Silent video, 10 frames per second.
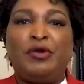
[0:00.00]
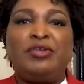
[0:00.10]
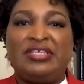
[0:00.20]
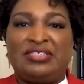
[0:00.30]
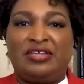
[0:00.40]

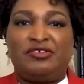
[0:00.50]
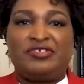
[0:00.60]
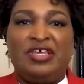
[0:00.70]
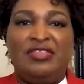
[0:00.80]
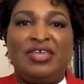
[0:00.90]
voting
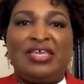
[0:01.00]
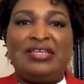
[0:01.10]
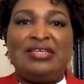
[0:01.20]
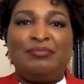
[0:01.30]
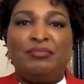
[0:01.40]
centers that
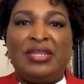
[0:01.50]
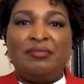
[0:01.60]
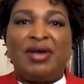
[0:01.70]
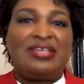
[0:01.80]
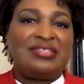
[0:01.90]
can
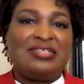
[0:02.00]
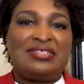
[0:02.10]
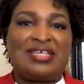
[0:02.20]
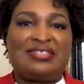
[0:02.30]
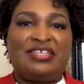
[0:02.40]
minimize the
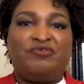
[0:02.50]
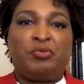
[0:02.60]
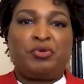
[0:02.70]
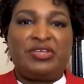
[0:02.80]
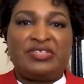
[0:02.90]
necessity
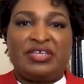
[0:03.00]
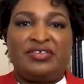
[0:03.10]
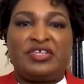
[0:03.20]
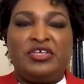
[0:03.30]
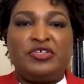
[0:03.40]
for
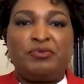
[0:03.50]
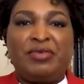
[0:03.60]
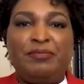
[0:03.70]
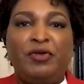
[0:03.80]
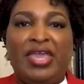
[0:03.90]
precincts so
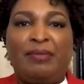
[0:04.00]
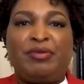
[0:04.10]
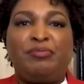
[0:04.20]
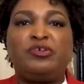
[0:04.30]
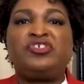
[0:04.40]
people can't
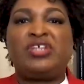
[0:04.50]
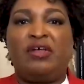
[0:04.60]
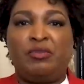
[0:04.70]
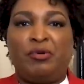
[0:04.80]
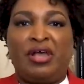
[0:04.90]
be pushed
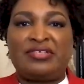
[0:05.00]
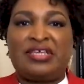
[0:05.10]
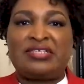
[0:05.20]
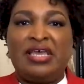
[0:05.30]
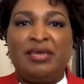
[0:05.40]
out of the
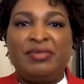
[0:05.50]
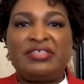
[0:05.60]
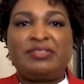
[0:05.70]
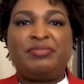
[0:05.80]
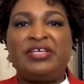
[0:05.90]
process
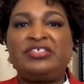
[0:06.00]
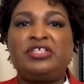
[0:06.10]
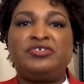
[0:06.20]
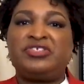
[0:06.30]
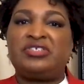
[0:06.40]
because the place
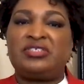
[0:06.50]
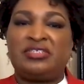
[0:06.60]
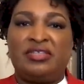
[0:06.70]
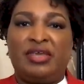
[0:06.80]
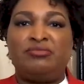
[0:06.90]

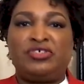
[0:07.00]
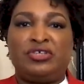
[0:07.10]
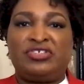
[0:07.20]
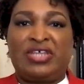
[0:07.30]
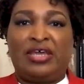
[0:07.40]
closest to them
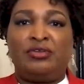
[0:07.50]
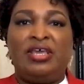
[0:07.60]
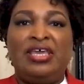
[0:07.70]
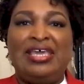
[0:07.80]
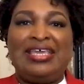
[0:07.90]
shuts
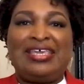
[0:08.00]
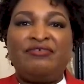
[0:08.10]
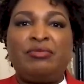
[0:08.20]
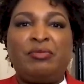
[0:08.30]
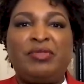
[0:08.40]
down.
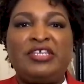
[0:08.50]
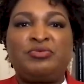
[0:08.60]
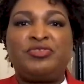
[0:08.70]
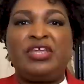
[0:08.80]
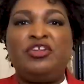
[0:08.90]
Give them a
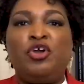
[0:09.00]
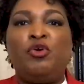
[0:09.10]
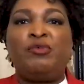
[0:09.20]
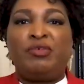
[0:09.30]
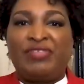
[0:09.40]
place where they
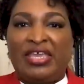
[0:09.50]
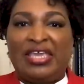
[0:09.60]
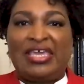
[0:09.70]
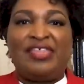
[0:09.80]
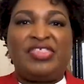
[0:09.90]
know if they
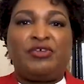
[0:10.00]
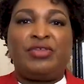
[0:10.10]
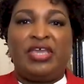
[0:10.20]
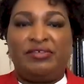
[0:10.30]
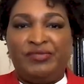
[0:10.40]
can get there,
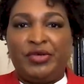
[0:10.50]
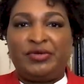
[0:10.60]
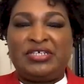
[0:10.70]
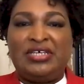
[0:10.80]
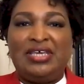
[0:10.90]
they can
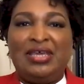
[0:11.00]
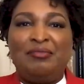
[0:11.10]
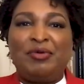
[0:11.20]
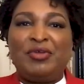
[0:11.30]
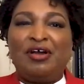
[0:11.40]
vote.
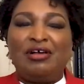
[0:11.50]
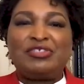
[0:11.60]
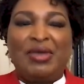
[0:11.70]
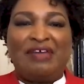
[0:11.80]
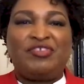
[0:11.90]
But we
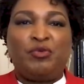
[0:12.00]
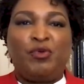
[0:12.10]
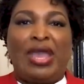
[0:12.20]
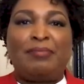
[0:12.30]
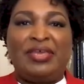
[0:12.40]
also have to
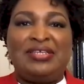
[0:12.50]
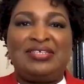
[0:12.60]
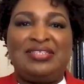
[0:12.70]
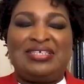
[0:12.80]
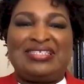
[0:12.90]
wrap
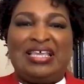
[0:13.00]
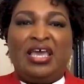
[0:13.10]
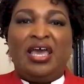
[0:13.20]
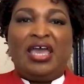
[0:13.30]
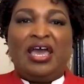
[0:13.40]
into this
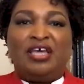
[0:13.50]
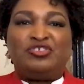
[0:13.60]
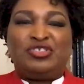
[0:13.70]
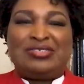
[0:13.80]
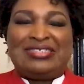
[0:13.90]

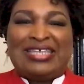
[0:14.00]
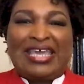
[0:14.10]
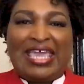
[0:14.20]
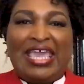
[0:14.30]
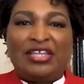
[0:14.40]
a
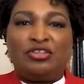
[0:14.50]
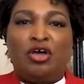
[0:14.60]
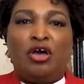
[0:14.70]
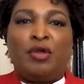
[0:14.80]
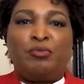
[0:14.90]

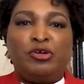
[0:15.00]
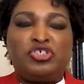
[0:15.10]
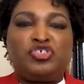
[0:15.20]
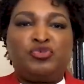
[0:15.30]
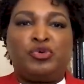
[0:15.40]
decade-long
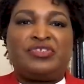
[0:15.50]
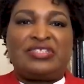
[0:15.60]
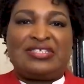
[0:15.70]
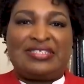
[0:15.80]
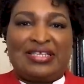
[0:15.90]
push
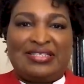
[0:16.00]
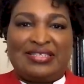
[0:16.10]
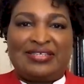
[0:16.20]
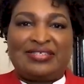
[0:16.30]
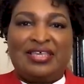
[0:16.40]
towards the
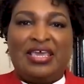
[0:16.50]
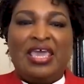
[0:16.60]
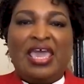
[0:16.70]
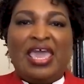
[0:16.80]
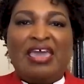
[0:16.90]
census.
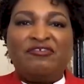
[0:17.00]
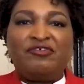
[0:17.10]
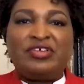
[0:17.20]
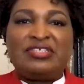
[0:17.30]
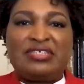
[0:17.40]

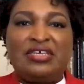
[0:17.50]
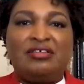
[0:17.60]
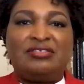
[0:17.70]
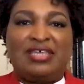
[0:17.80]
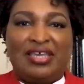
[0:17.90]
Every
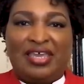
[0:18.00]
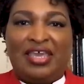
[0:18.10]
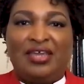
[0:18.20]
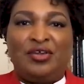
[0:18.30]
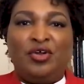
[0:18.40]
single
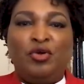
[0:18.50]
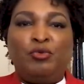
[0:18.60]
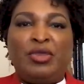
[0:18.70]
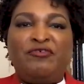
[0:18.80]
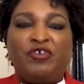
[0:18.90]
decade,
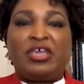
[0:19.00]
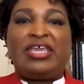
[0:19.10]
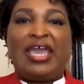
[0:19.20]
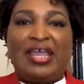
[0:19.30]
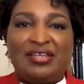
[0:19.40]
we
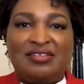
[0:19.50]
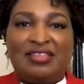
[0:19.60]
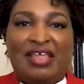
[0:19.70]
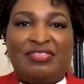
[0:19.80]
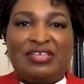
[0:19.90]
forget
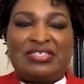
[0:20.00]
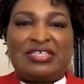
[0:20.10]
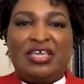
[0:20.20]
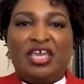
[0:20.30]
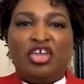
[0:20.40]
that
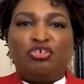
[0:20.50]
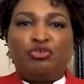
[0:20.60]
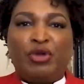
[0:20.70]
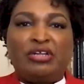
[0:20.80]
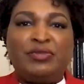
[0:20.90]
this
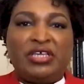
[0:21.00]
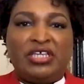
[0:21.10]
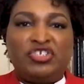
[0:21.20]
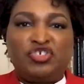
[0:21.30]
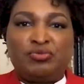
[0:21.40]
incredible
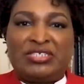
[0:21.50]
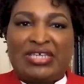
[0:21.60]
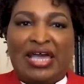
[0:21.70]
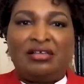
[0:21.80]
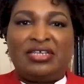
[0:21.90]

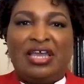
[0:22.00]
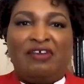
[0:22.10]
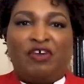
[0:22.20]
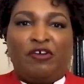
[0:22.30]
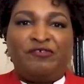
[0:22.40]
instrumentality
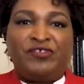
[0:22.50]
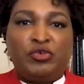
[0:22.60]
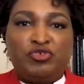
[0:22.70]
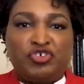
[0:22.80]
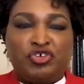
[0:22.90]
of our
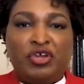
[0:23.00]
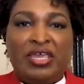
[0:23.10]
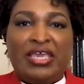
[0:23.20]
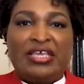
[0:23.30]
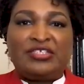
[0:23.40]
future
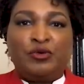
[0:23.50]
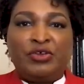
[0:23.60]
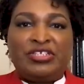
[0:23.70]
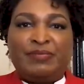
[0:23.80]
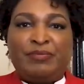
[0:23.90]
is
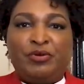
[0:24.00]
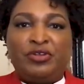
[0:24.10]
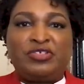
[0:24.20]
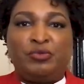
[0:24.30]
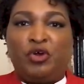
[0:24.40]
going to be
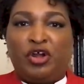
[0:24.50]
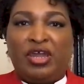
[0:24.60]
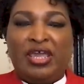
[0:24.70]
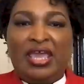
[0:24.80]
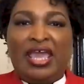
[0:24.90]
put to
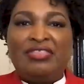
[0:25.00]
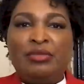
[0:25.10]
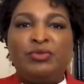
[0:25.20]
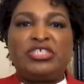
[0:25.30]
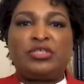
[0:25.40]
work. And
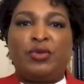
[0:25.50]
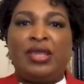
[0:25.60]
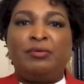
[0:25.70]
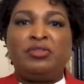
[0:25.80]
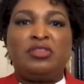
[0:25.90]
then we
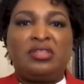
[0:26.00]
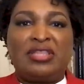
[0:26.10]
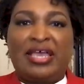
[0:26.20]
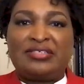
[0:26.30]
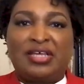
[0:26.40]
scramble in the
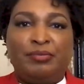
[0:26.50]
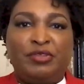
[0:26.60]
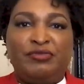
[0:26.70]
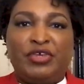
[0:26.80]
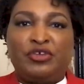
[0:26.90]
last
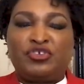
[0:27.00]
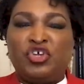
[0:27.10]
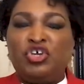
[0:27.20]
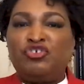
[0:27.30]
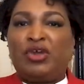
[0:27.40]
couple of years
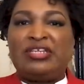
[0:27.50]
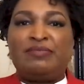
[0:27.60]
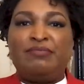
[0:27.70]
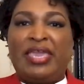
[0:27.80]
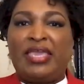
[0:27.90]
trying
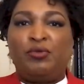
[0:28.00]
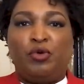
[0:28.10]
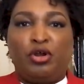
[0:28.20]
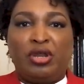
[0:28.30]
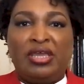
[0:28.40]
to make it
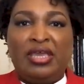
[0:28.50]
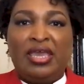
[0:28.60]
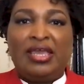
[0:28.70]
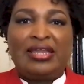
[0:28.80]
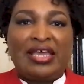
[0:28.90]
work.
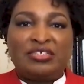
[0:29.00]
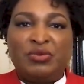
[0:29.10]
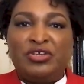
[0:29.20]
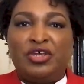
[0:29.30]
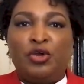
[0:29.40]
And as
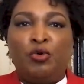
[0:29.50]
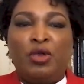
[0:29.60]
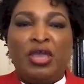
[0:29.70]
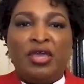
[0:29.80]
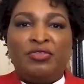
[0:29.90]
we
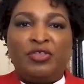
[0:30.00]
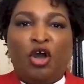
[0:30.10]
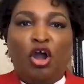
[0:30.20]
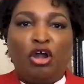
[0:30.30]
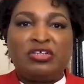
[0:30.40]
know, the
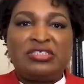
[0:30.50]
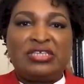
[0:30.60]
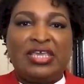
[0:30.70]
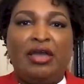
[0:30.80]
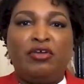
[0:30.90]
hardest
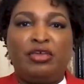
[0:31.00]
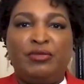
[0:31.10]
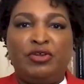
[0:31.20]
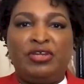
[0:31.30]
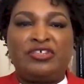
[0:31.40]
to count
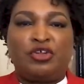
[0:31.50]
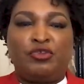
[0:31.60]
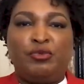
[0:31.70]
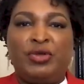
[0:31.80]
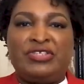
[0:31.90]
communities
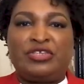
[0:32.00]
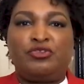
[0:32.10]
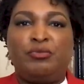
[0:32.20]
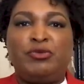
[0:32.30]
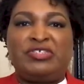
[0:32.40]
are the ones that
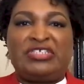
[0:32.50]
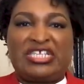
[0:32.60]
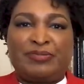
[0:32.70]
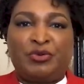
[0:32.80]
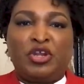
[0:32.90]
are the most
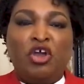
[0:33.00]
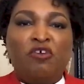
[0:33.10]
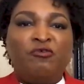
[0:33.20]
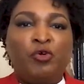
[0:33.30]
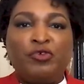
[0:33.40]
desperate
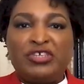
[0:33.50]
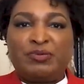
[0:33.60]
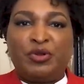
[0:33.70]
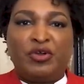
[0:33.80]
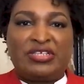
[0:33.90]
for
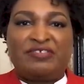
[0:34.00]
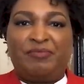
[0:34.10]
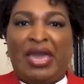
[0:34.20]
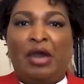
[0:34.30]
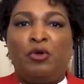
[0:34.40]
this
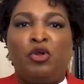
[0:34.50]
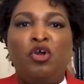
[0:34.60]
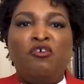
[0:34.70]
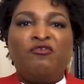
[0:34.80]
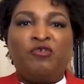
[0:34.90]
progressive power,
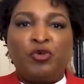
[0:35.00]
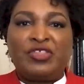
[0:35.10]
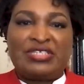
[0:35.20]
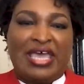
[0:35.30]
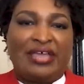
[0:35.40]
for
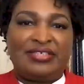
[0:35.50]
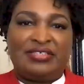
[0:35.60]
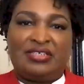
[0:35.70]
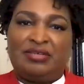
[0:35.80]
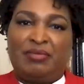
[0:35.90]
this
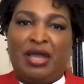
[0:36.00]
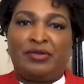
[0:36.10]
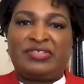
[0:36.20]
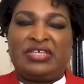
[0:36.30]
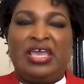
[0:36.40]
access to
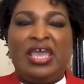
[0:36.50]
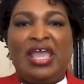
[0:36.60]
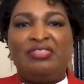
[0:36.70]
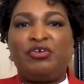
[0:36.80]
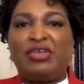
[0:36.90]
democracy,
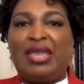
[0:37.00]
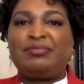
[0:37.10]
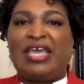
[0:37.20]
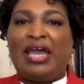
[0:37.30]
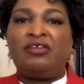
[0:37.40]
and they're
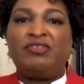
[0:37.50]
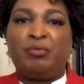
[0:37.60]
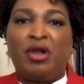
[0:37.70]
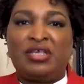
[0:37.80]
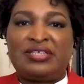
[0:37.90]
kept out of the
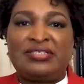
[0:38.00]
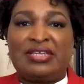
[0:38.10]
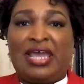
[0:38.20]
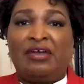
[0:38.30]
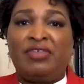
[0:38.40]
process
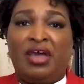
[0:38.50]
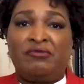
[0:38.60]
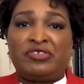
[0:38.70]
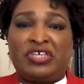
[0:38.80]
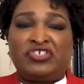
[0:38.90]
and out of the
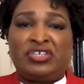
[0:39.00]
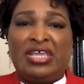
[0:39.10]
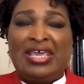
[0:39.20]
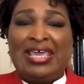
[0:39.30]
conversation.